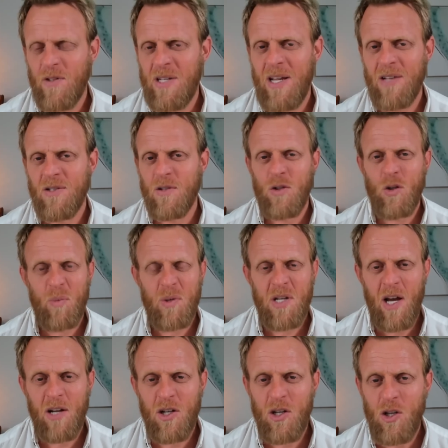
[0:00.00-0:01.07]
Tesla
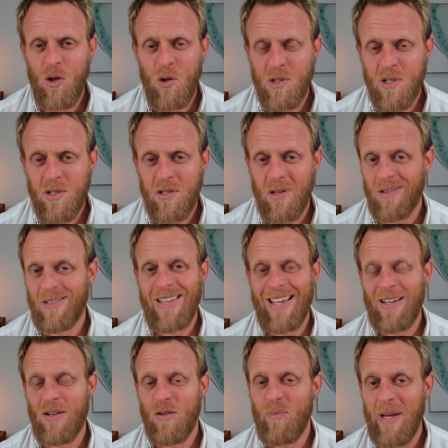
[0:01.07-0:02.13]
supercharger users,
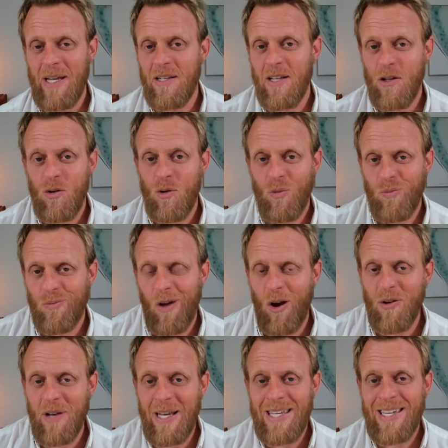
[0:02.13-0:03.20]
that could mean that you
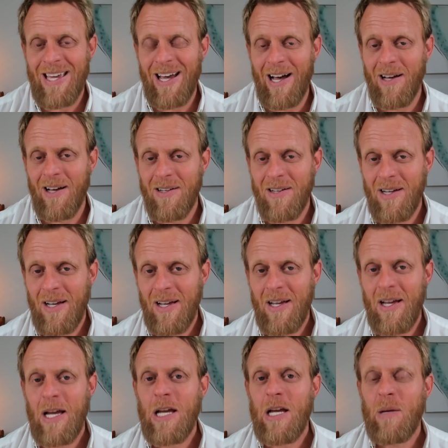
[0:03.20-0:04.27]
own any car,
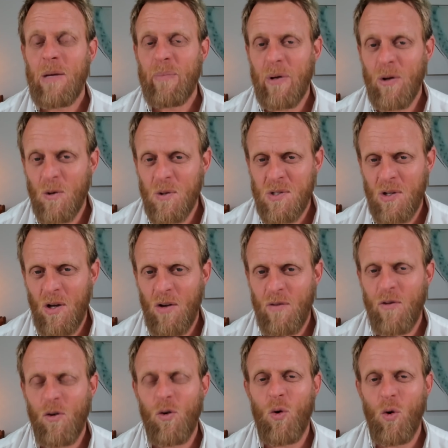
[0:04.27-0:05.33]
but also
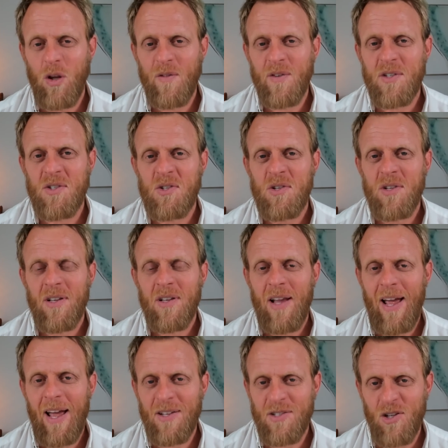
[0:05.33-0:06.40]
for all of us
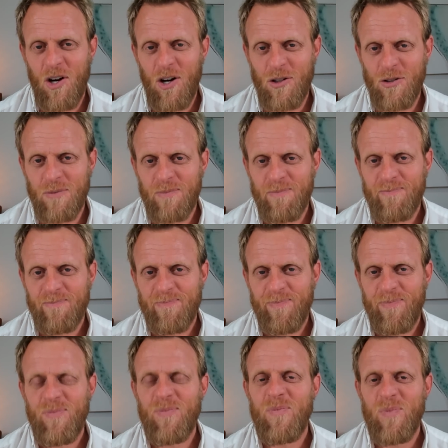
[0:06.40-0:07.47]
as a whole.
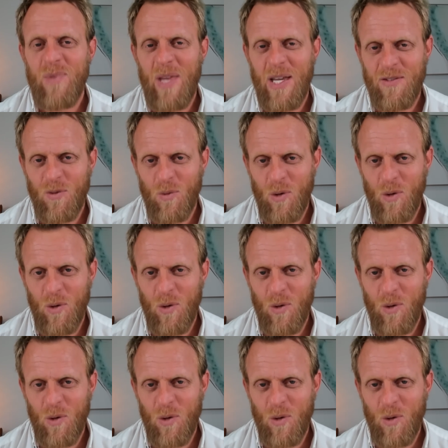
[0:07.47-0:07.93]
Thanks for